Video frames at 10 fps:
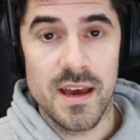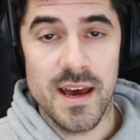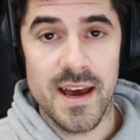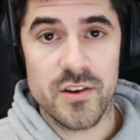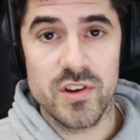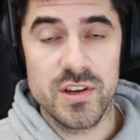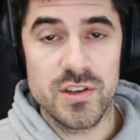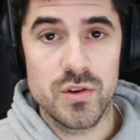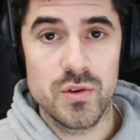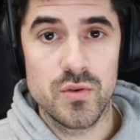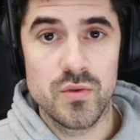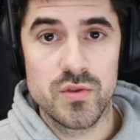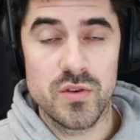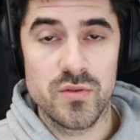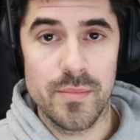actually to
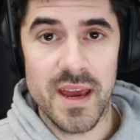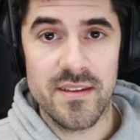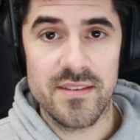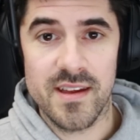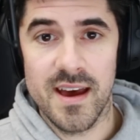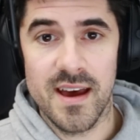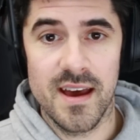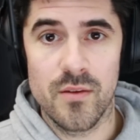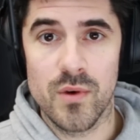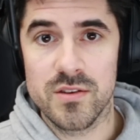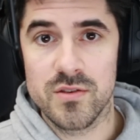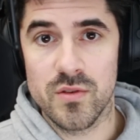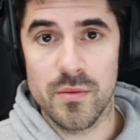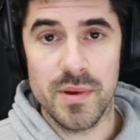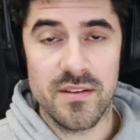the base and 1 to
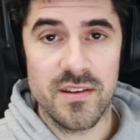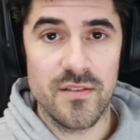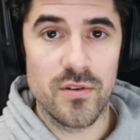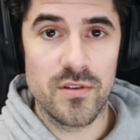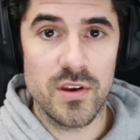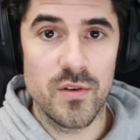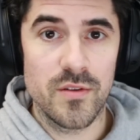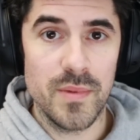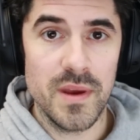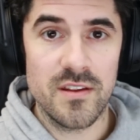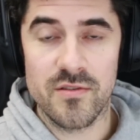the PC for the USB.